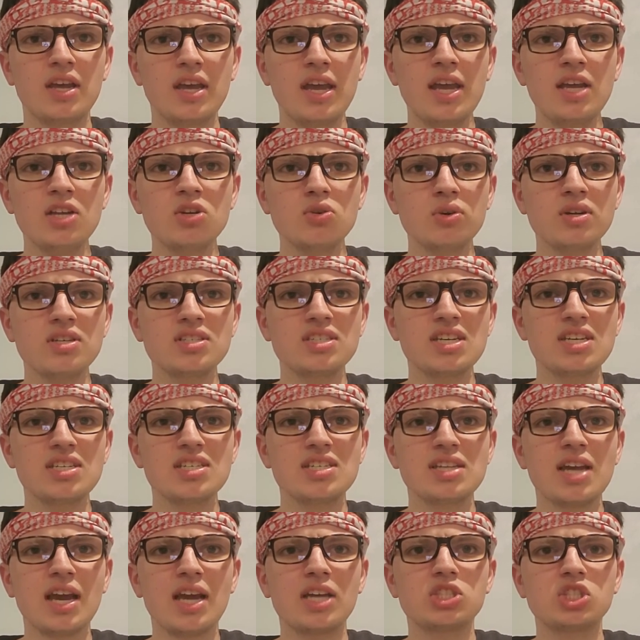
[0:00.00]
And during
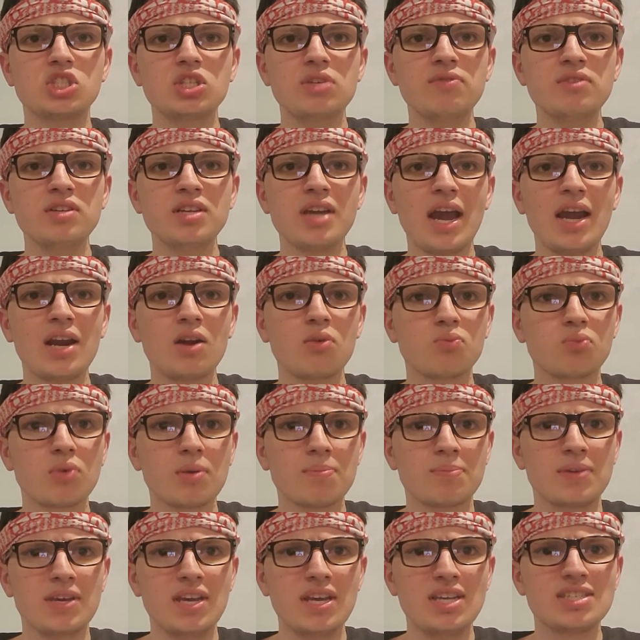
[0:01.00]
Season 9, she even kind of
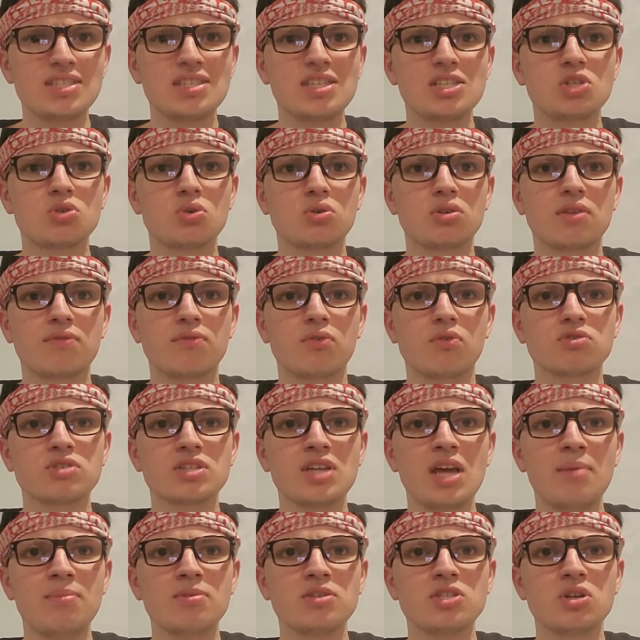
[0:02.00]
repeats this during the
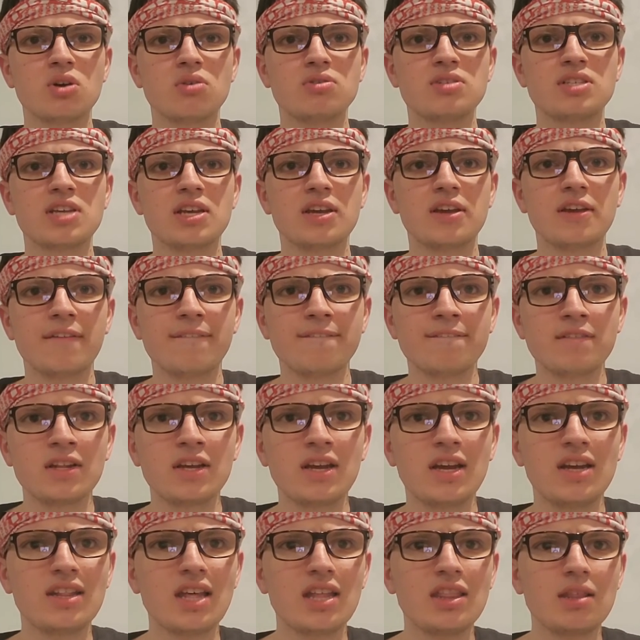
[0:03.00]
first episode, saying
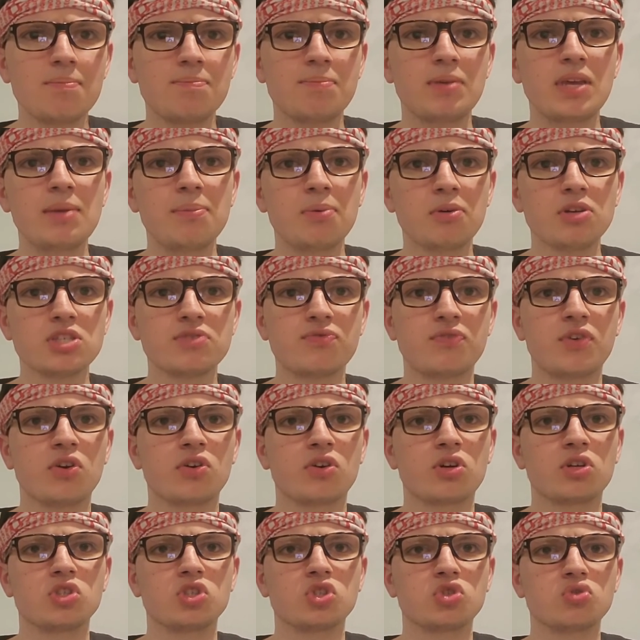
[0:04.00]
that the people's
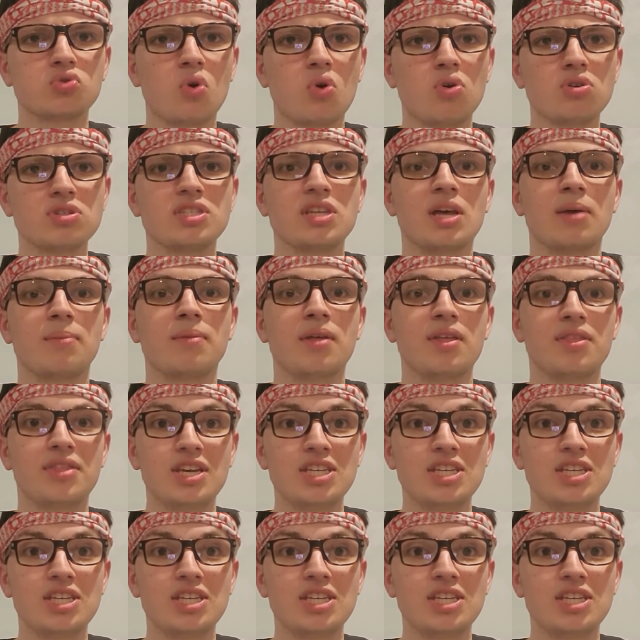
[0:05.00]
fear controls them.